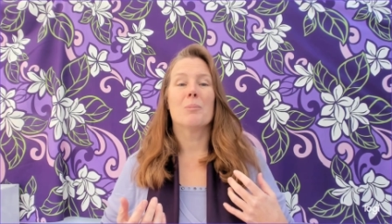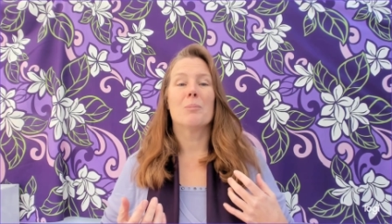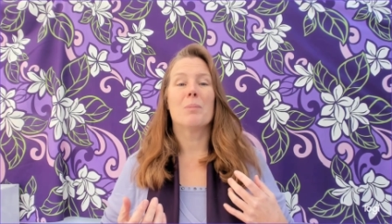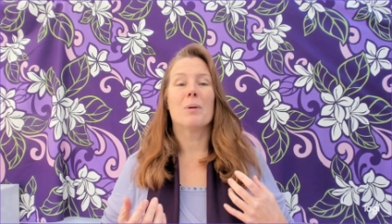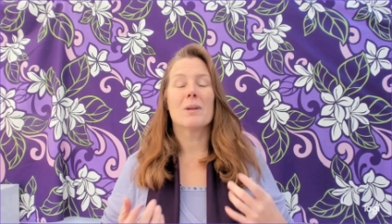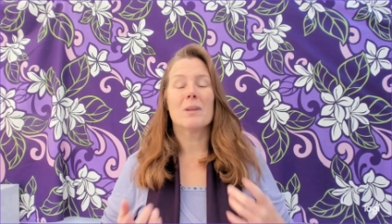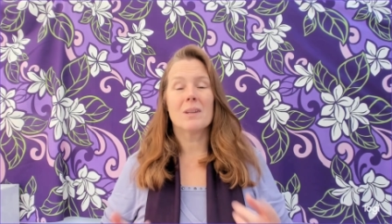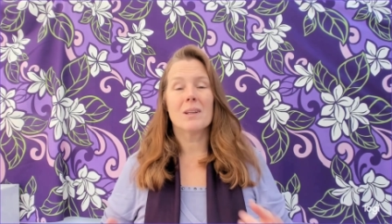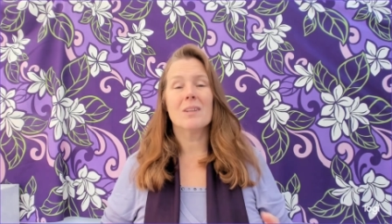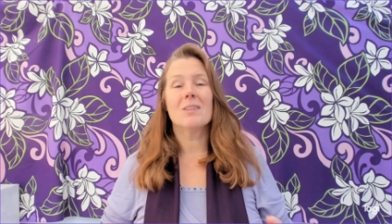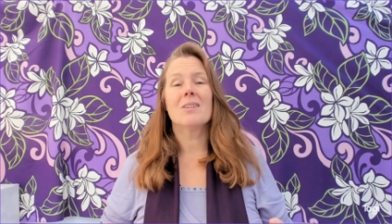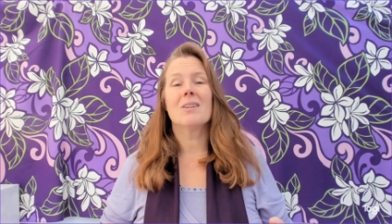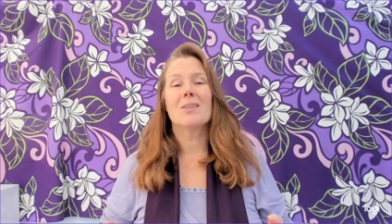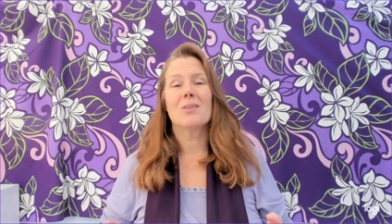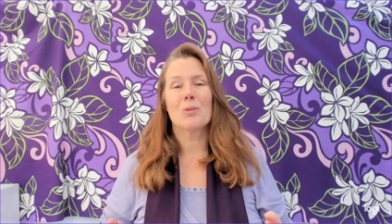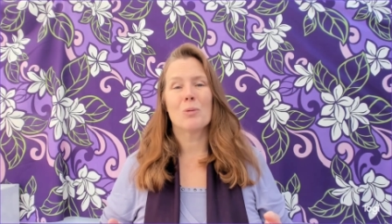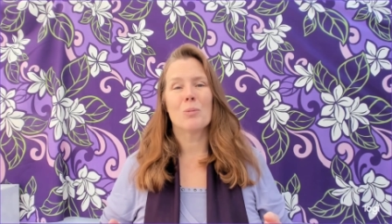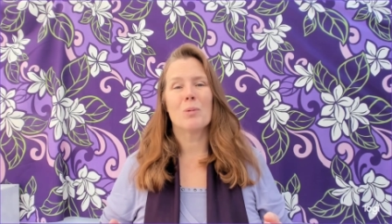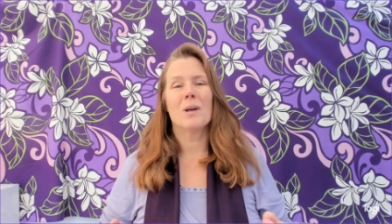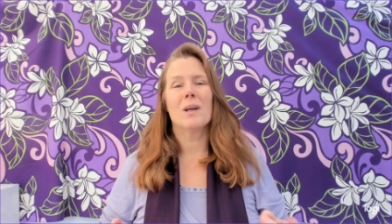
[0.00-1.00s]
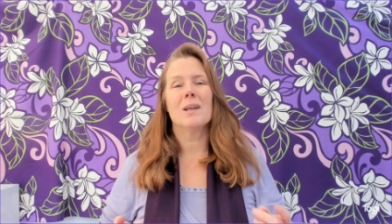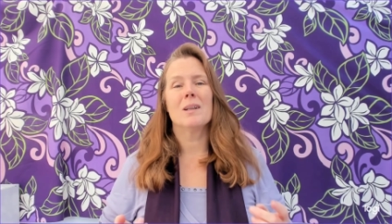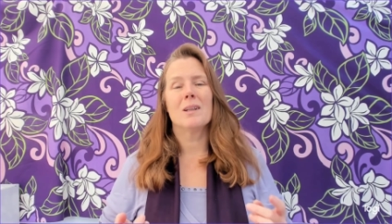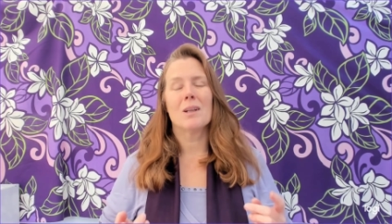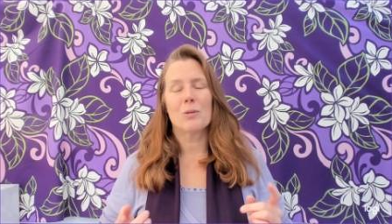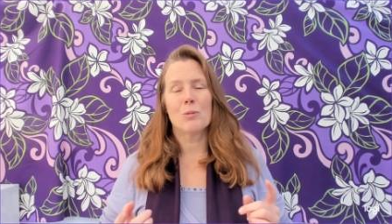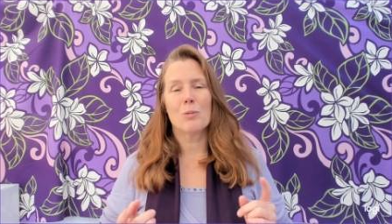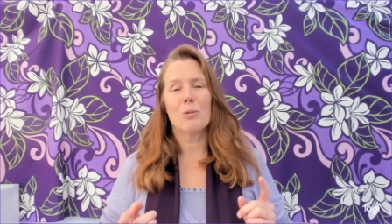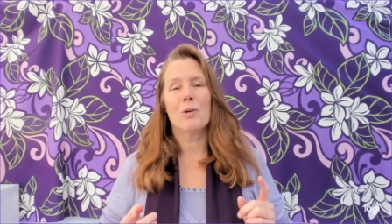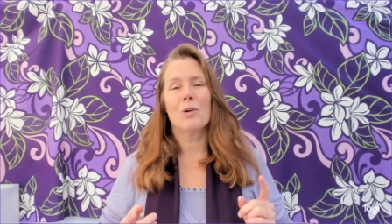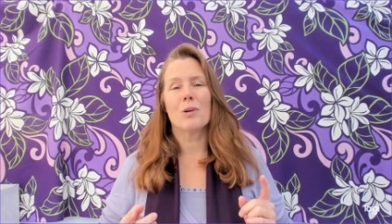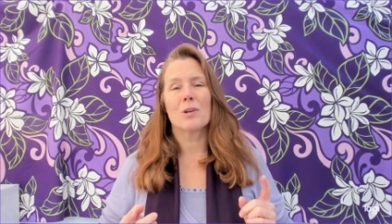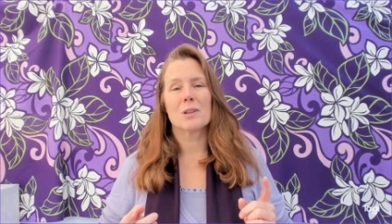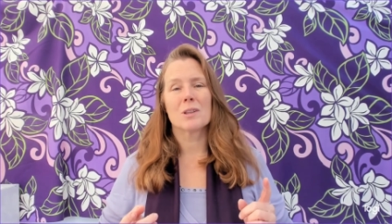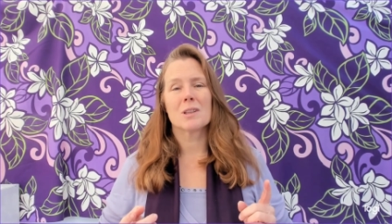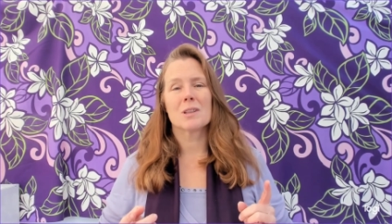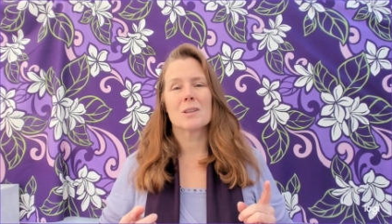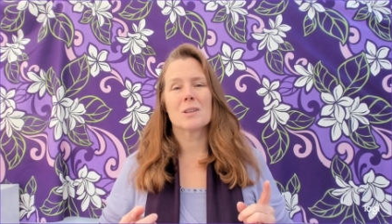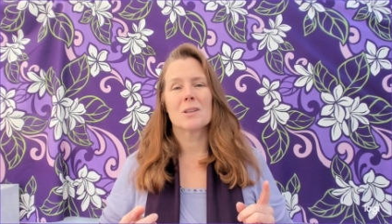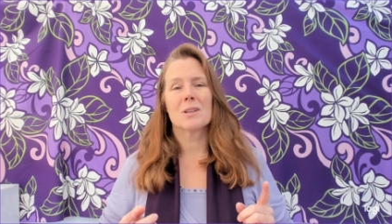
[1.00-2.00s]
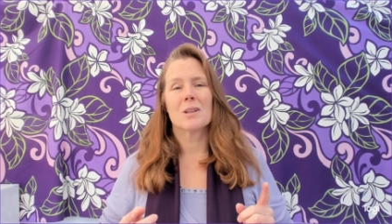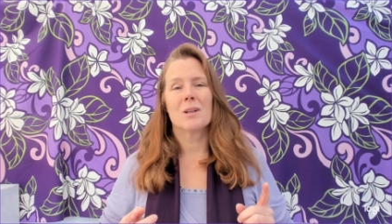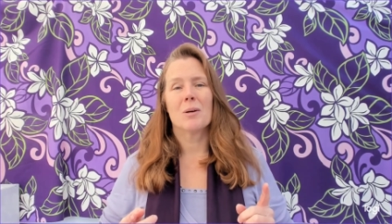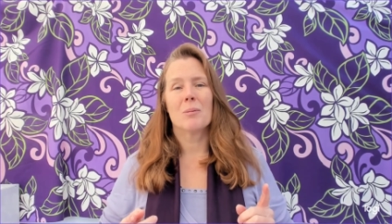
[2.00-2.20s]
But this is a way that works.